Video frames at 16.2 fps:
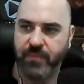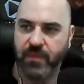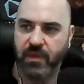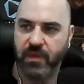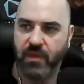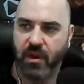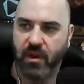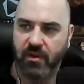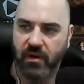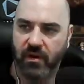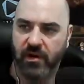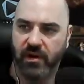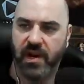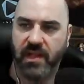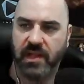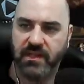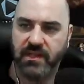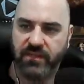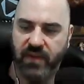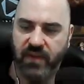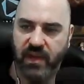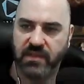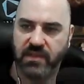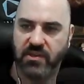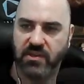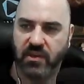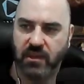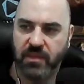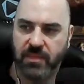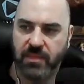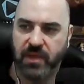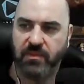Our Kali's Fang is currently
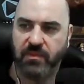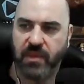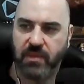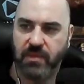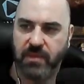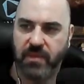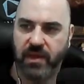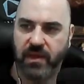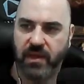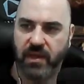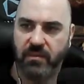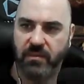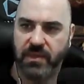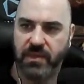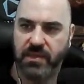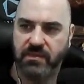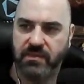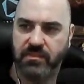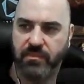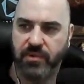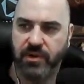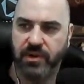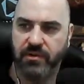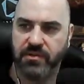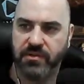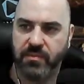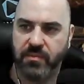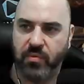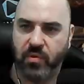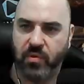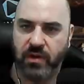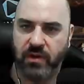bound with Unbound Ailments, Predator
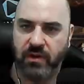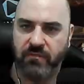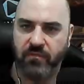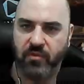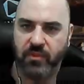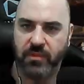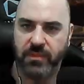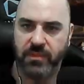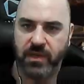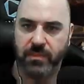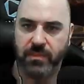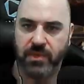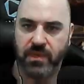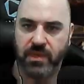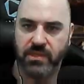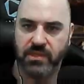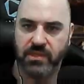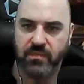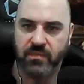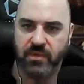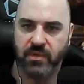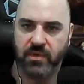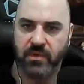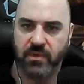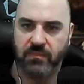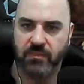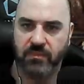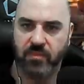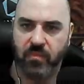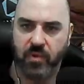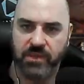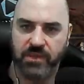Support, and Void Manipulation. We're going for
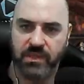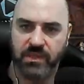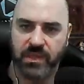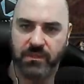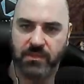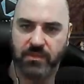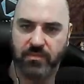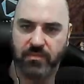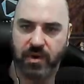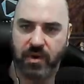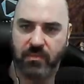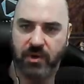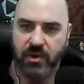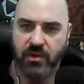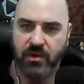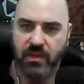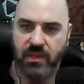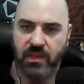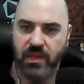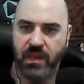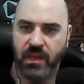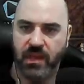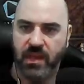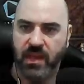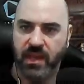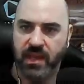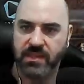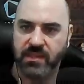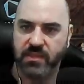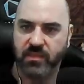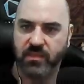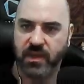poison damage primarily as
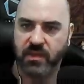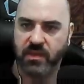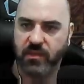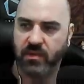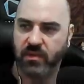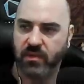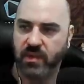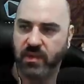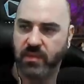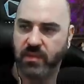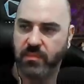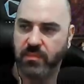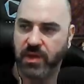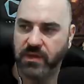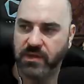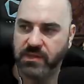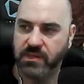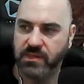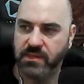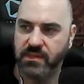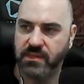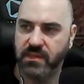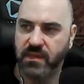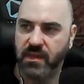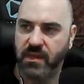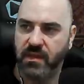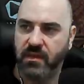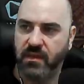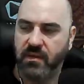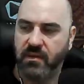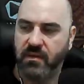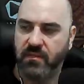the way that we are killing bosses.
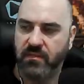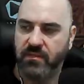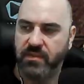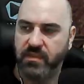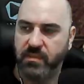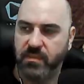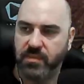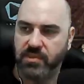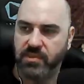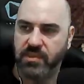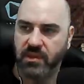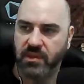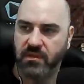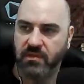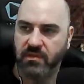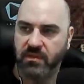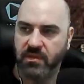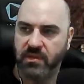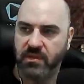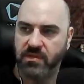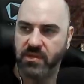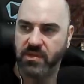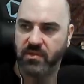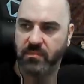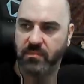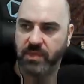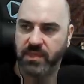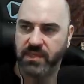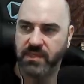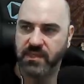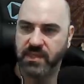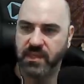There's Tempest Shield, Eternal
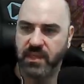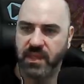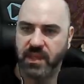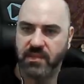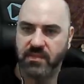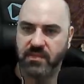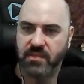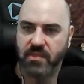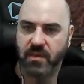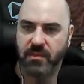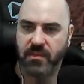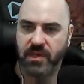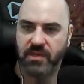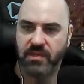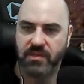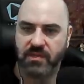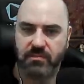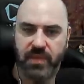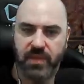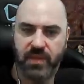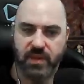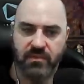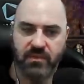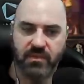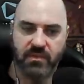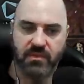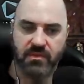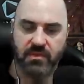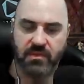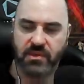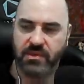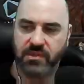Blessing, and Determination bound onto
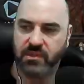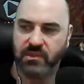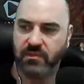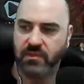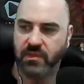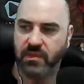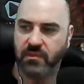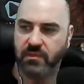our shield here.